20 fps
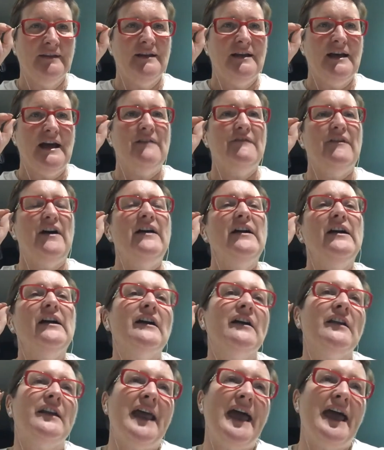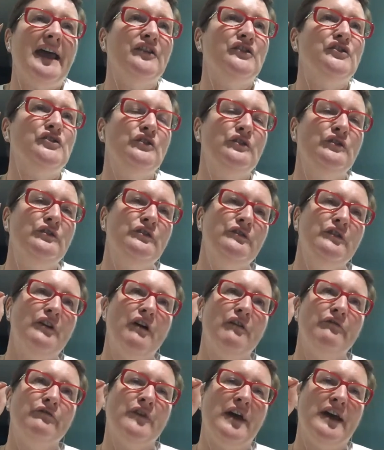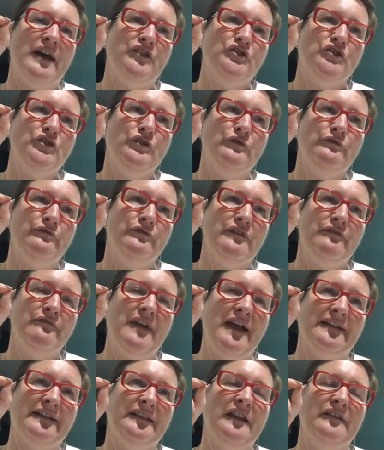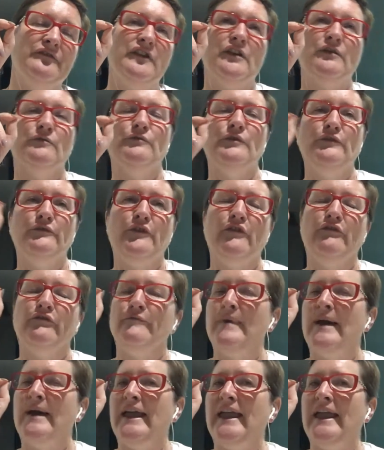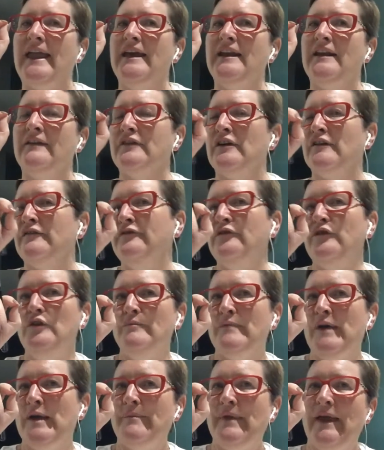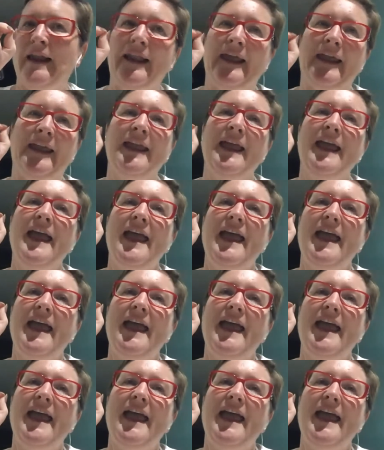Have I got an attitude of gratitude for the fact that I've got a roof over my head, I've got food in my belly,